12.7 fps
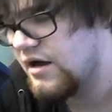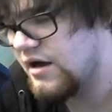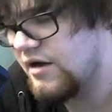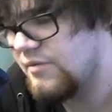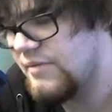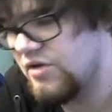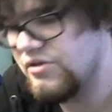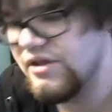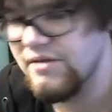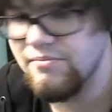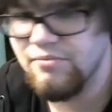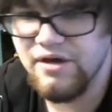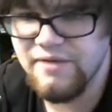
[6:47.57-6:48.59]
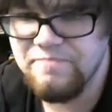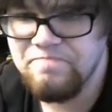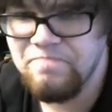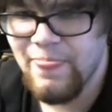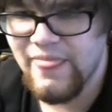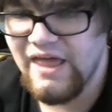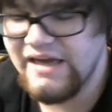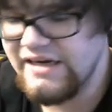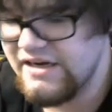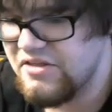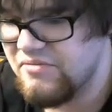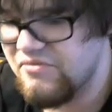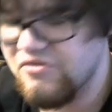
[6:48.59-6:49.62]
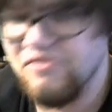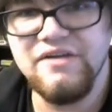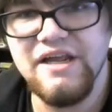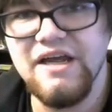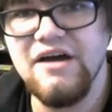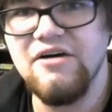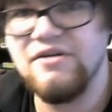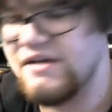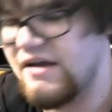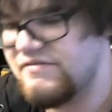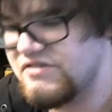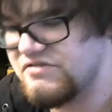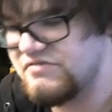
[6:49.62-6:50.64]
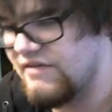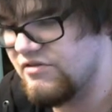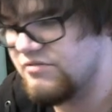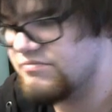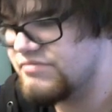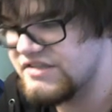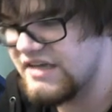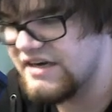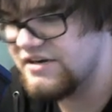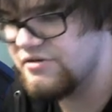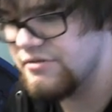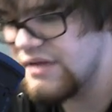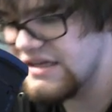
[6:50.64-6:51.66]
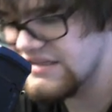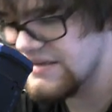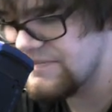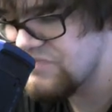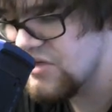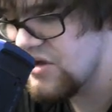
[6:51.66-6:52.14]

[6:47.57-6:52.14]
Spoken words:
mailed them, but I needed them for a video, and I've just never decided to replace them.